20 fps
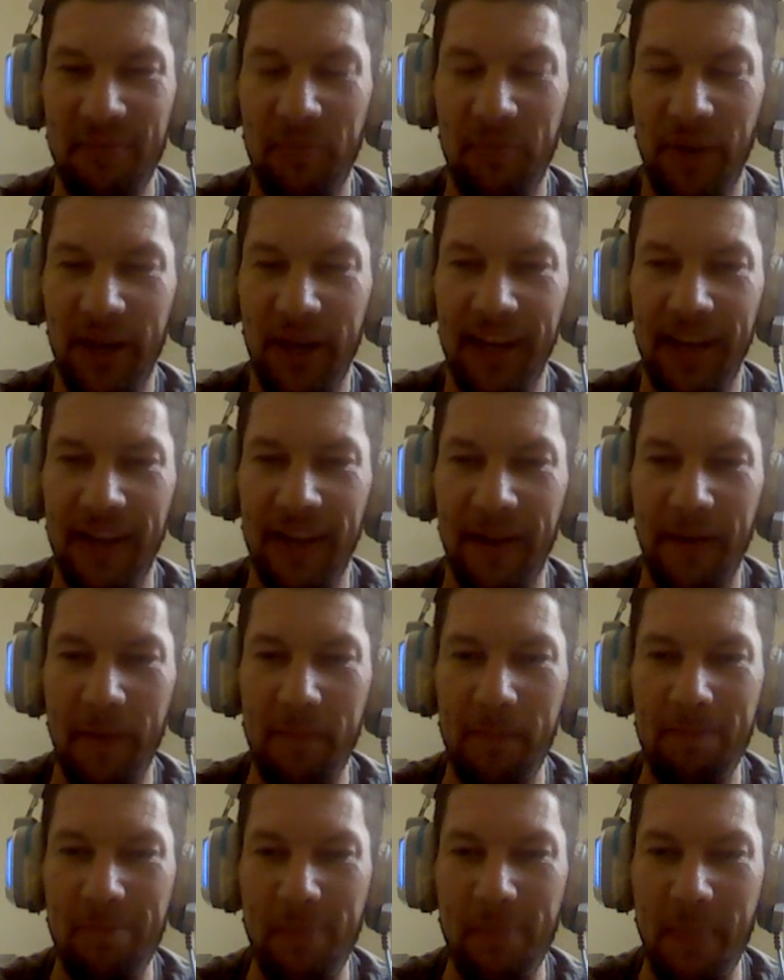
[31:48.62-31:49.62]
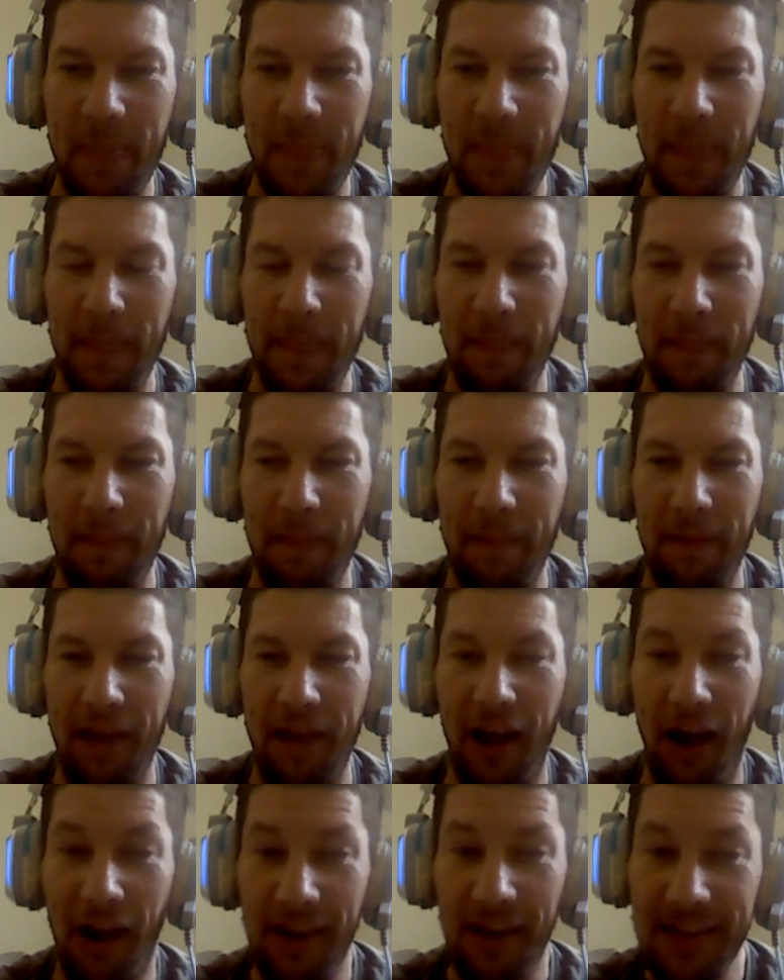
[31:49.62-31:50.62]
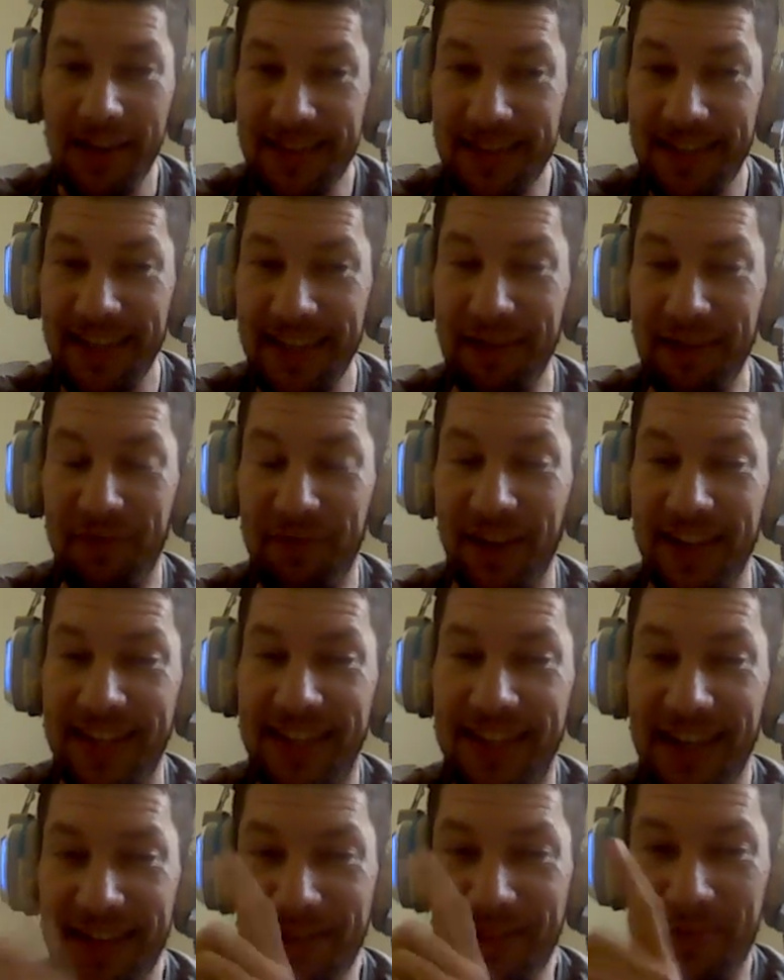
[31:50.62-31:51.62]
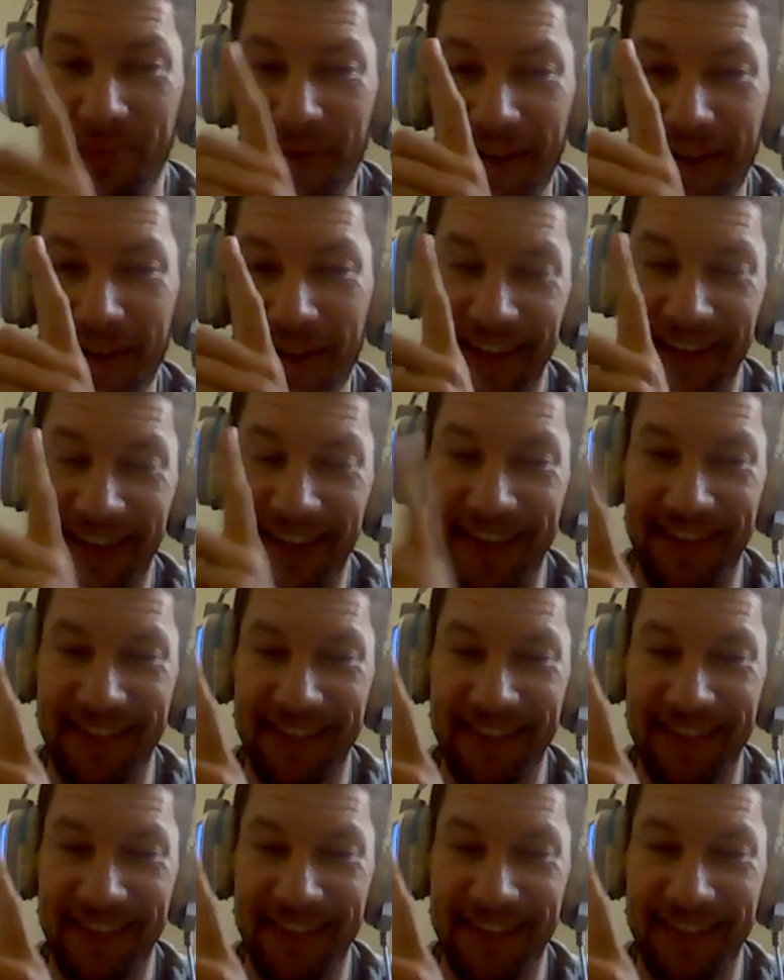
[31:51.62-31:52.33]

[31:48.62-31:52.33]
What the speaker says: But honestly, if it does work